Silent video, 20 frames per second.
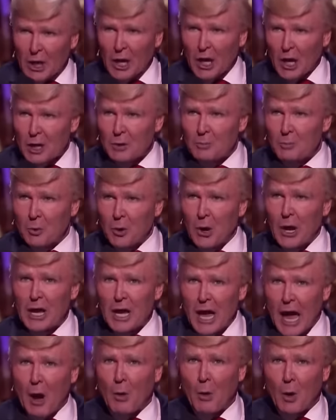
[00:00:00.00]
can bring
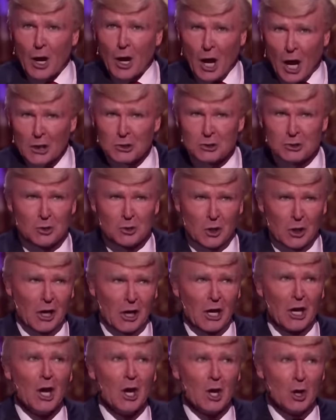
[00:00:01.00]
our country
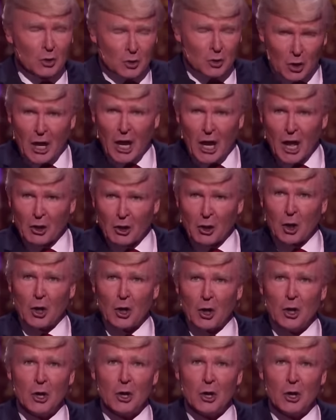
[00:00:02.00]
together.